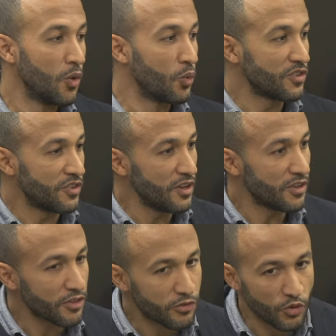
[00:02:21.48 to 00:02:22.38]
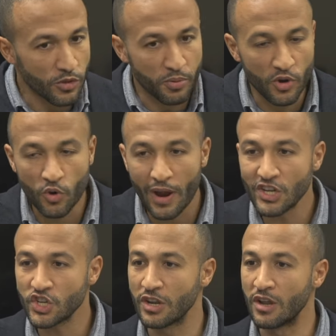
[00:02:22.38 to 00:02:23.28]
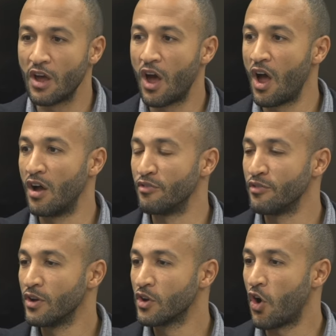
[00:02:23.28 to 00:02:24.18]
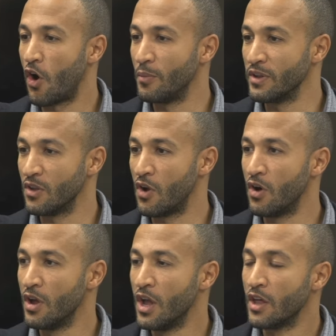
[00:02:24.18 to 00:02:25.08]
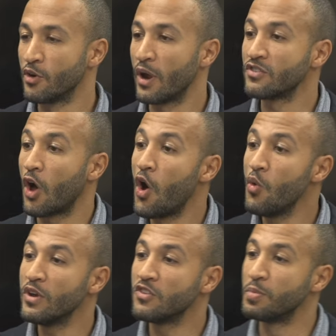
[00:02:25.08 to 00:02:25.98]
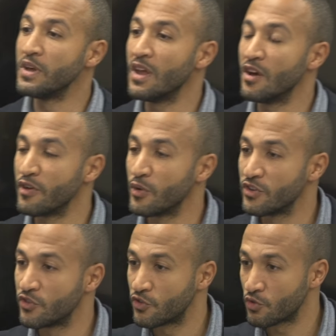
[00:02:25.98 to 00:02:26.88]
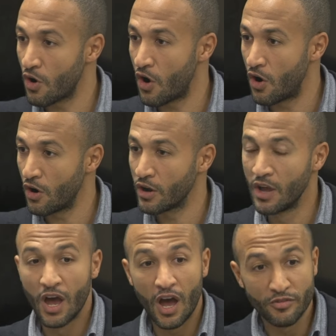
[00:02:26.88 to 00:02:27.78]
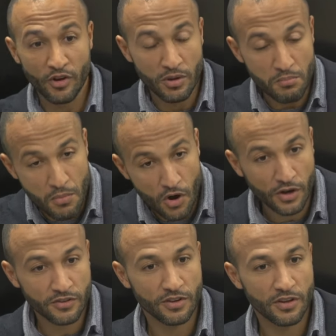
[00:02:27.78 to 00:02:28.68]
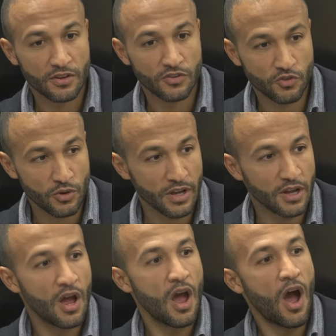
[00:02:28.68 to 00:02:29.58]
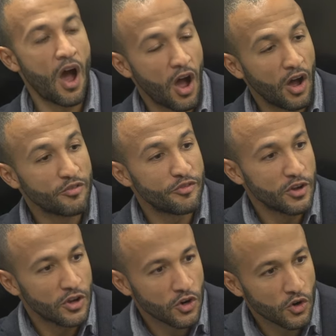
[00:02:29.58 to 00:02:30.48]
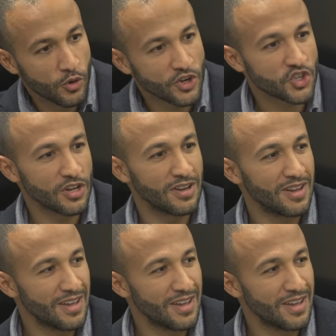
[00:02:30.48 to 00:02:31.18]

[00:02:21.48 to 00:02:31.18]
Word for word: we see that through the progression of common law, there has always been a very strong, a very marked streak of Christian